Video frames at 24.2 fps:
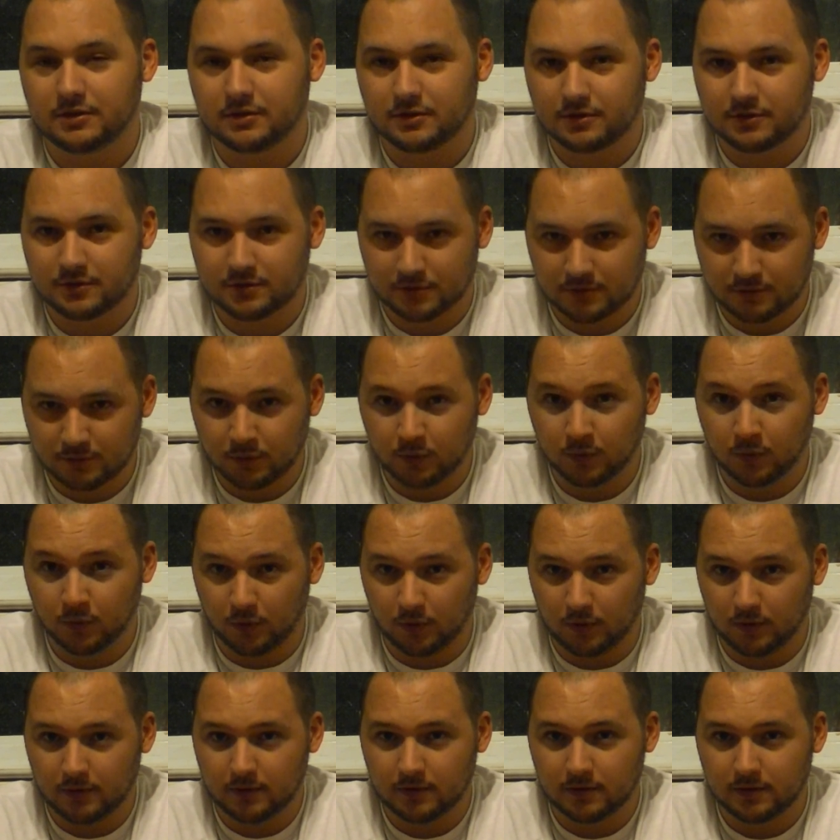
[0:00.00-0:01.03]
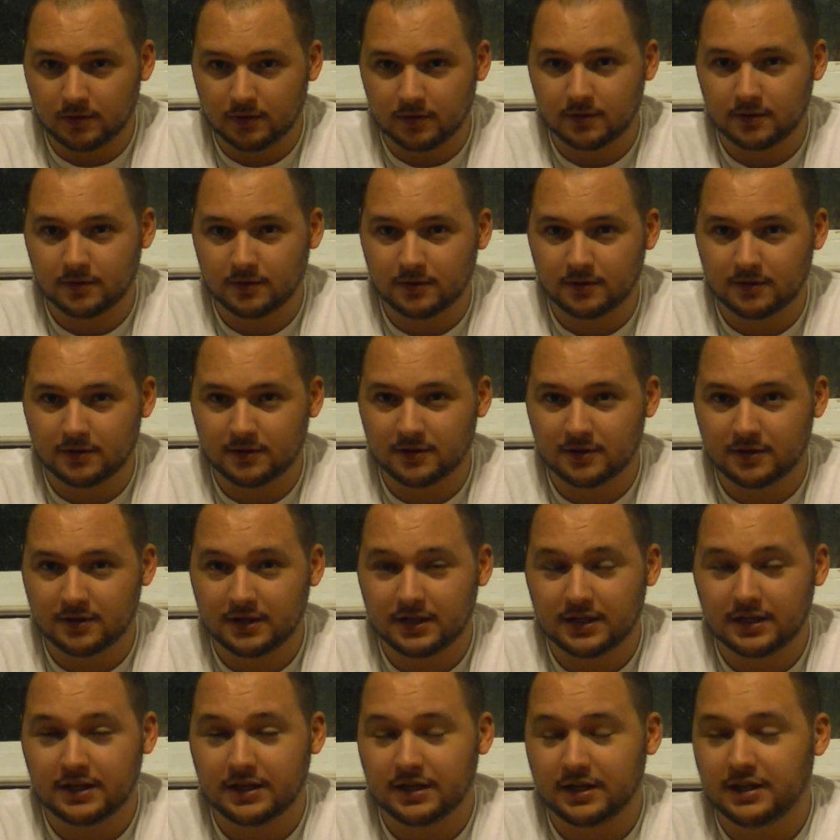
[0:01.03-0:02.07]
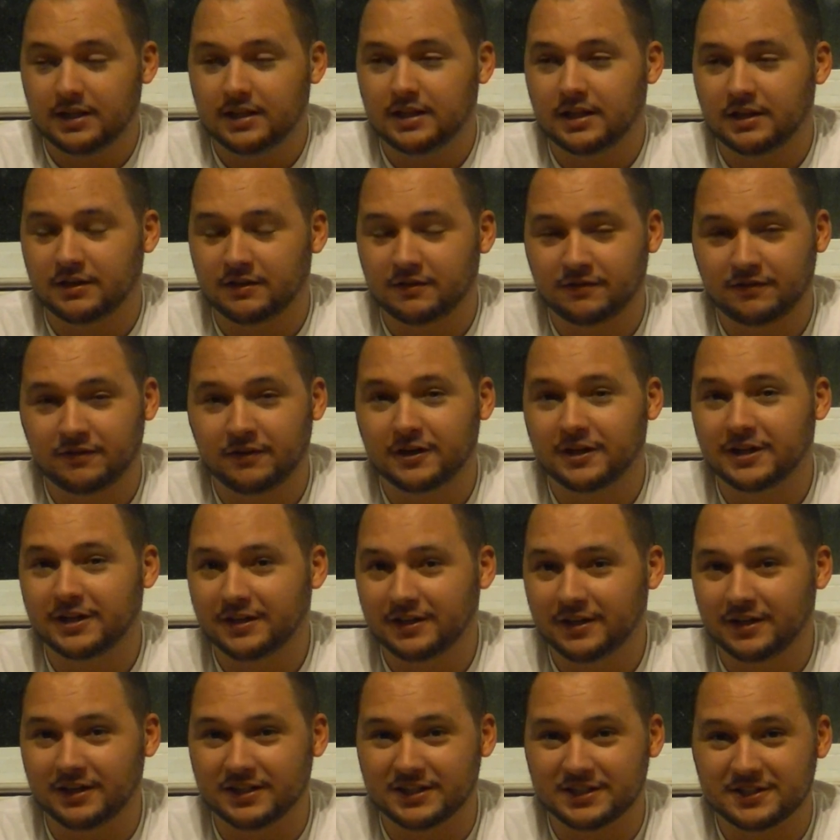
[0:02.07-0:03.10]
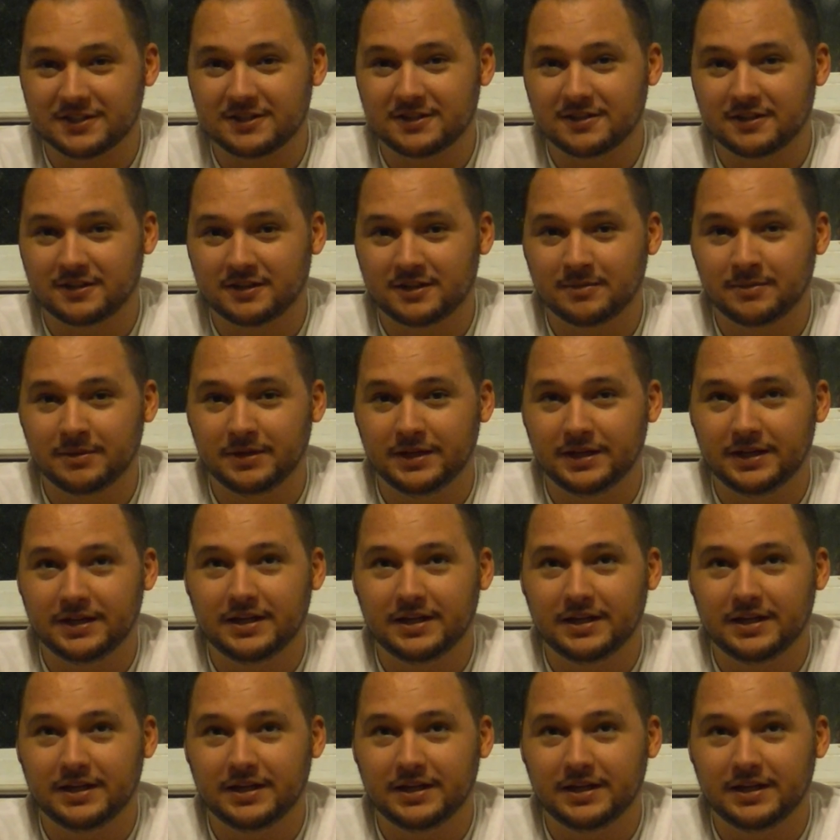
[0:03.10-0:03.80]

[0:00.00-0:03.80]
School. That's fucking nuts to me.